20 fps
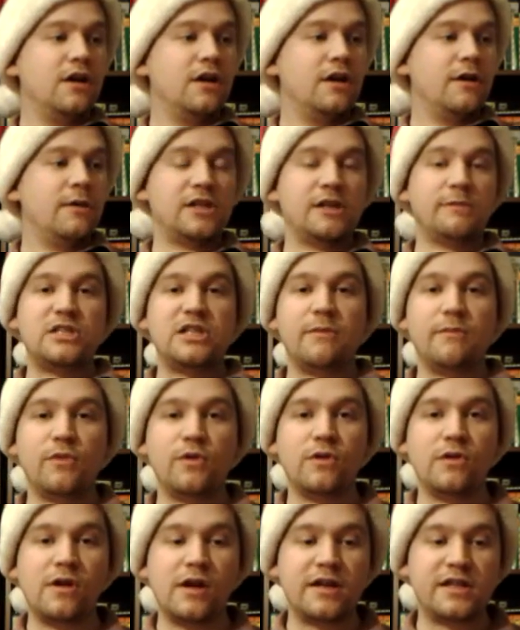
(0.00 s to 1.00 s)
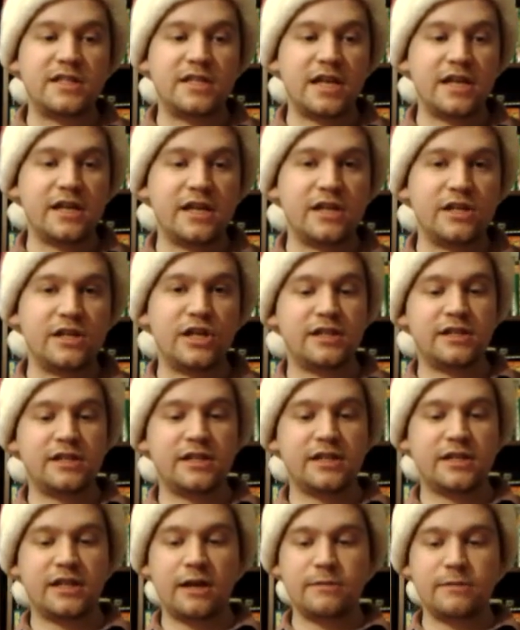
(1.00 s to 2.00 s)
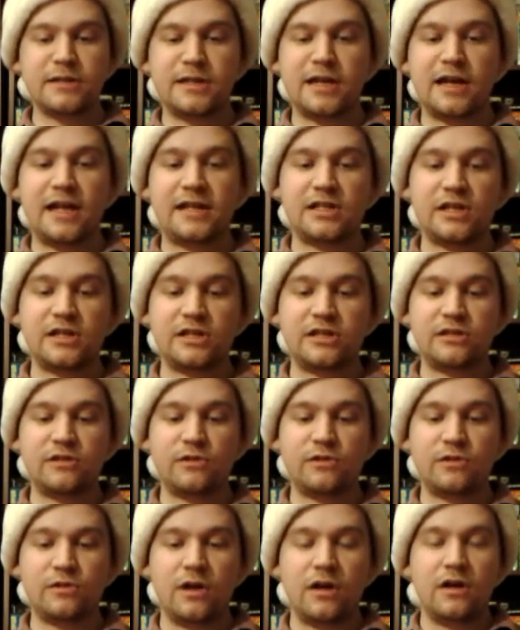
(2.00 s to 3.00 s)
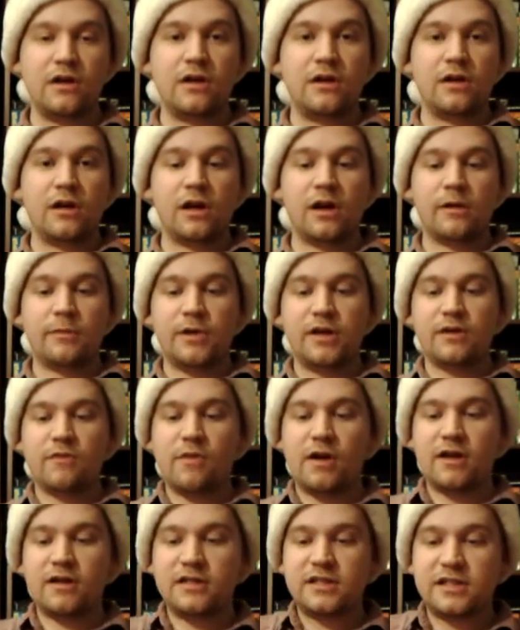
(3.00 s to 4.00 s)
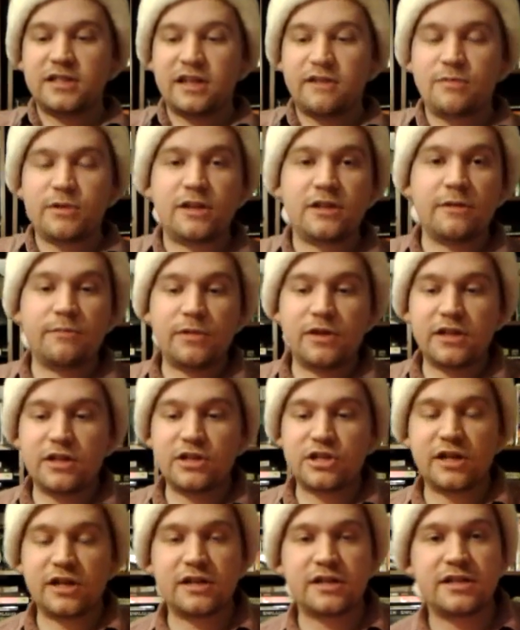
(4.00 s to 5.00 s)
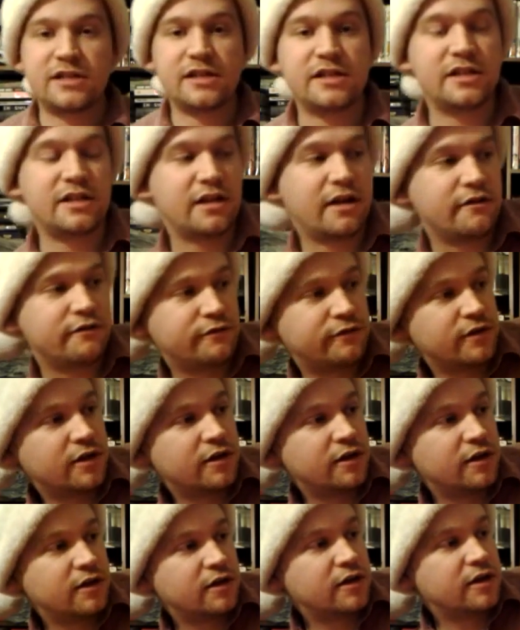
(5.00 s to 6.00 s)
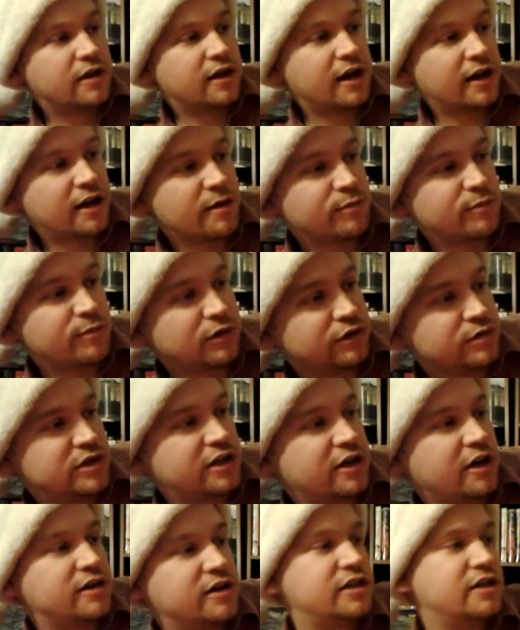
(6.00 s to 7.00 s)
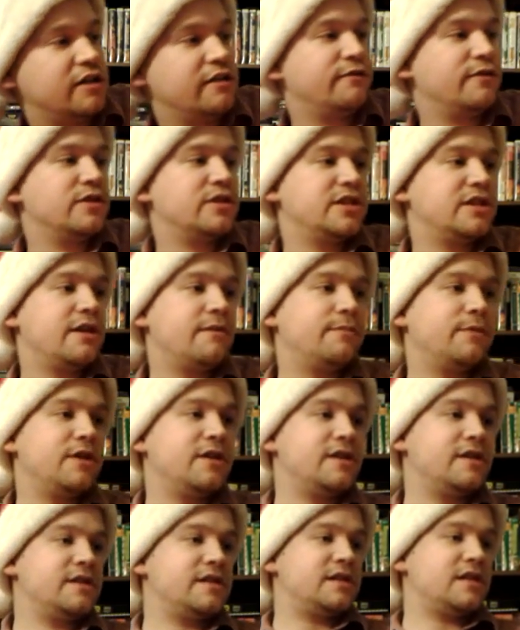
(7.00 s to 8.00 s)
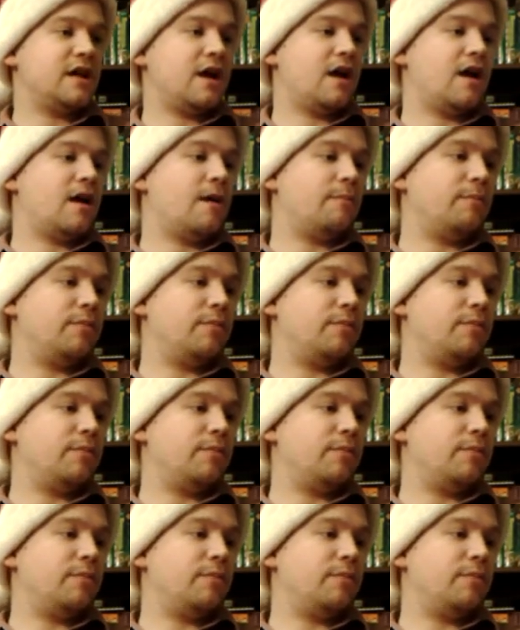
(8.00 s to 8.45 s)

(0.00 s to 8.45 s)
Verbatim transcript: Picked up some more uh, Sega Genesis games. Now, that's also uh, been a while since I picked up any Genesis stuff. Got a couple loose cards here. First up is uh,